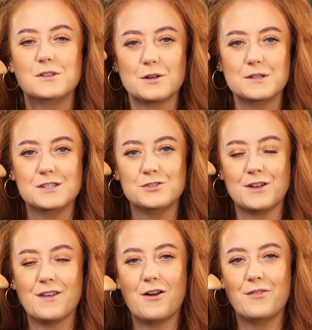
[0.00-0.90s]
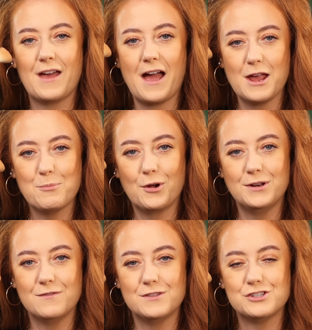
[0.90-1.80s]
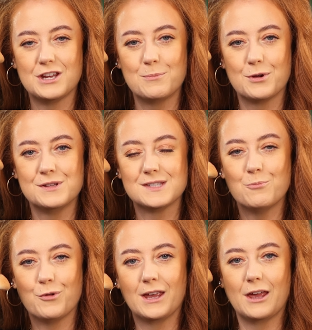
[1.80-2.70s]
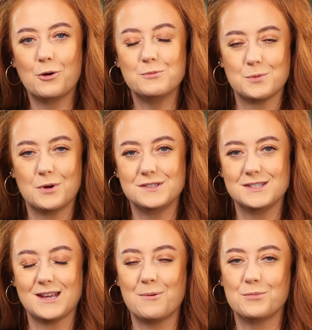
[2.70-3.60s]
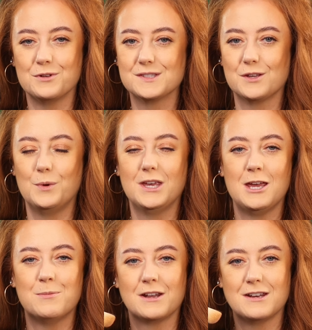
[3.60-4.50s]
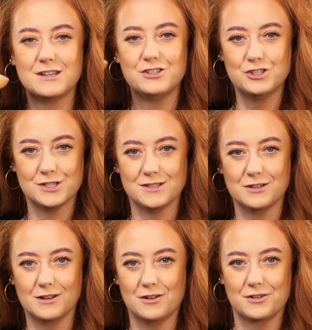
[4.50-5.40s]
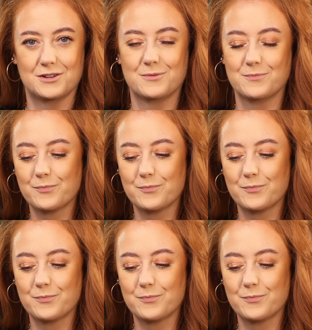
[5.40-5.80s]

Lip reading: going to concentrate that on the high point of the cheekbones and bring it up towards the temple so we keep that nice chiseled look.